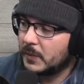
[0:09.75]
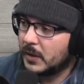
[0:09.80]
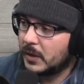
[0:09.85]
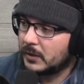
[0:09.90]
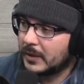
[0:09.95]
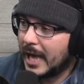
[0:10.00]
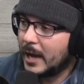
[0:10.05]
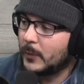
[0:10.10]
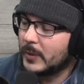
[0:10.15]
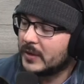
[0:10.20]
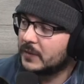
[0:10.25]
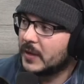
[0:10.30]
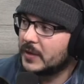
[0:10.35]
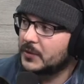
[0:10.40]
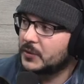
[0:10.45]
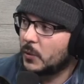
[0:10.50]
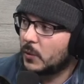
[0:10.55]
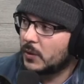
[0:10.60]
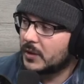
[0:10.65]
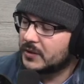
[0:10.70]
allowing
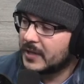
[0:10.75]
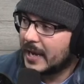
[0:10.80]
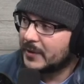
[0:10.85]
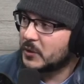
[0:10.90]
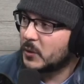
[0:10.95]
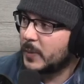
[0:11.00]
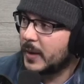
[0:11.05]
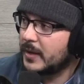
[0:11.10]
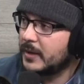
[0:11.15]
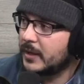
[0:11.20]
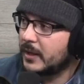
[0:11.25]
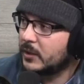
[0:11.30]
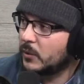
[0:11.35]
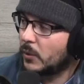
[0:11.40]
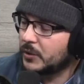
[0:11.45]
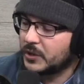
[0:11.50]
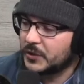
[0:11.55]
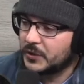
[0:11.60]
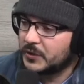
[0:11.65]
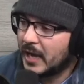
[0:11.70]
this or exacerbating it
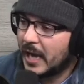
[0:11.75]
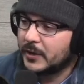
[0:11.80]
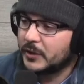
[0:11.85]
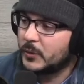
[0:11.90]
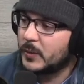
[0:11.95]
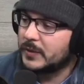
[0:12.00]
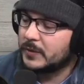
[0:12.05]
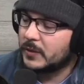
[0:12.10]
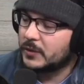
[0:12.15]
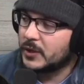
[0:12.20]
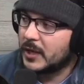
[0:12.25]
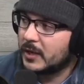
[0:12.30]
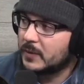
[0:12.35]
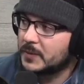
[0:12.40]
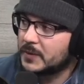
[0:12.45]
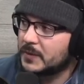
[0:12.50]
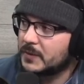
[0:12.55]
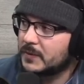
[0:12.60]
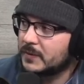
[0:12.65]
or just not doing their jobs?